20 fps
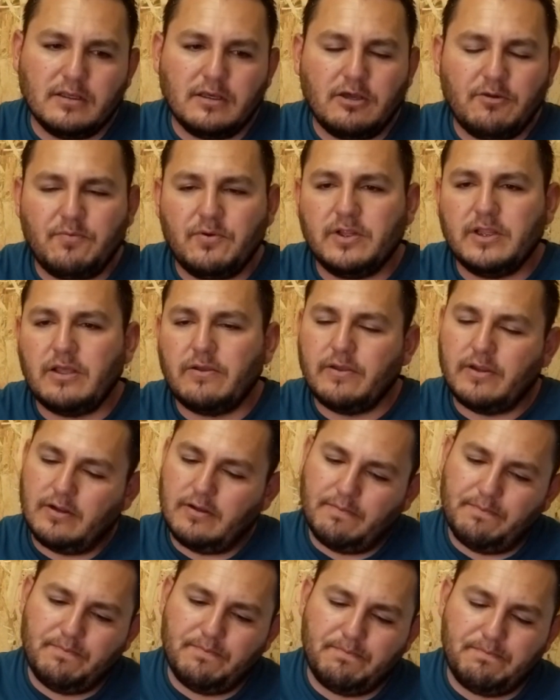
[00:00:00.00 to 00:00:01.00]
I'll put it down here.
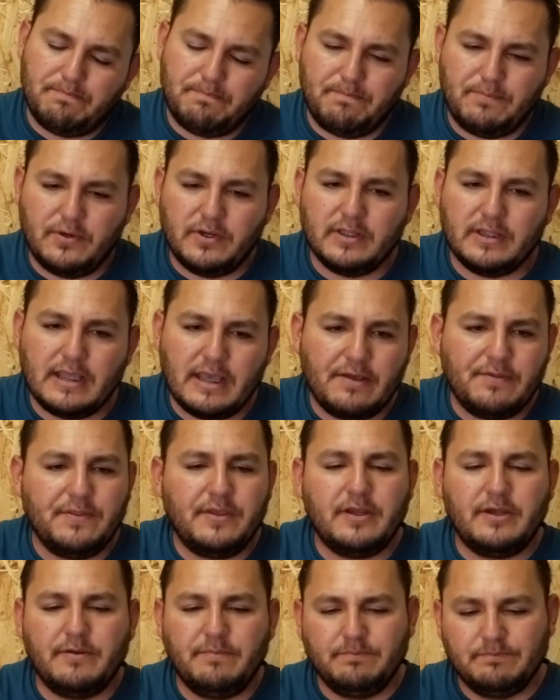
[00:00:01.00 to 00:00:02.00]
I'll put it down
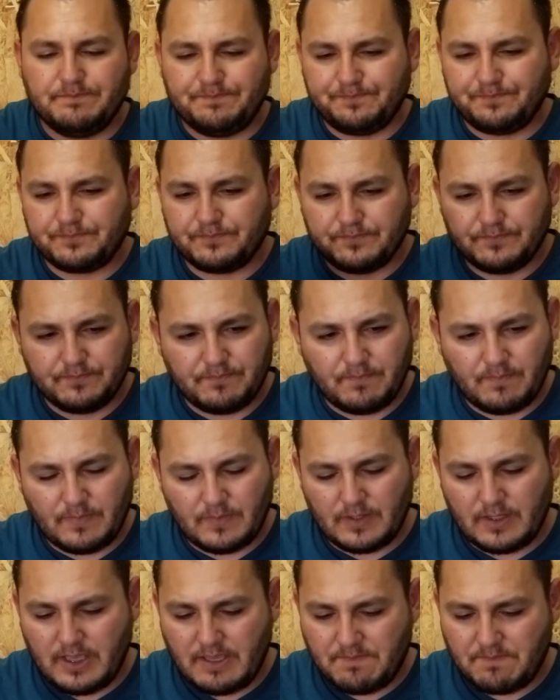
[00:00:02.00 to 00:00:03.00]
there.
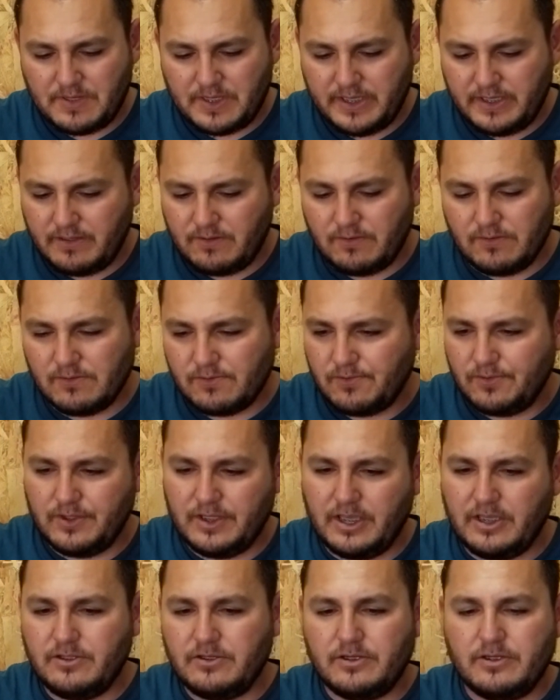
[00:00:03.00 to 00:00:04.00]
Have my oil
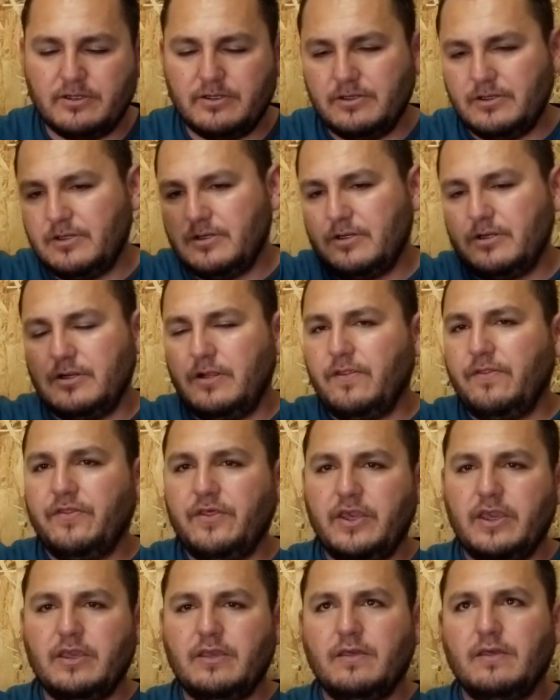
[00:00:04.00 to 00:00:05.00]
container
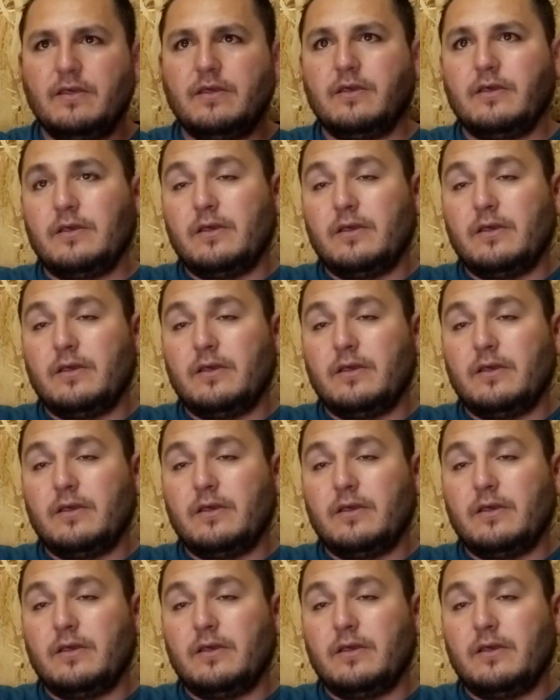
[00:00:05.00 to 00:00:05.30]
thing.